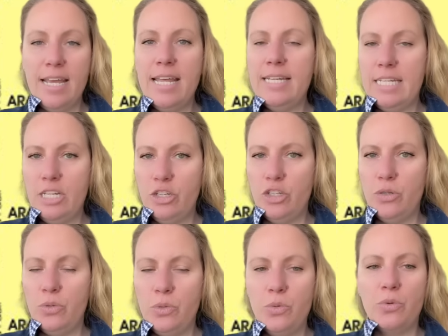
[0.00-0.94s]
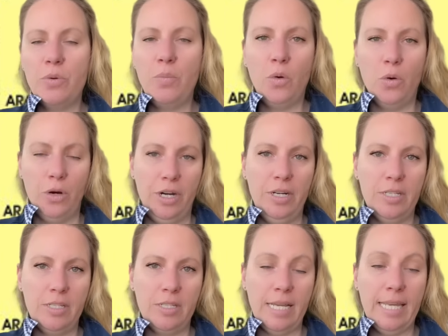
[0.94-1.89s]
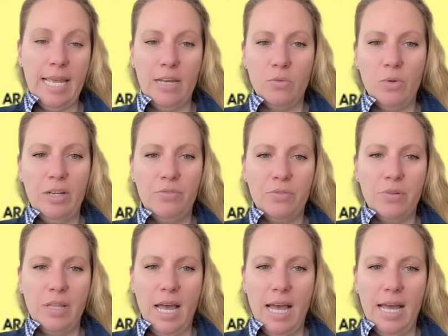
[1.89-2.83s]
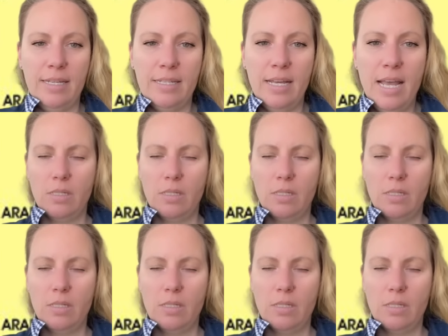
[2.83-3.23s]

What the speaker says: and issue new reports. I can't wait for that.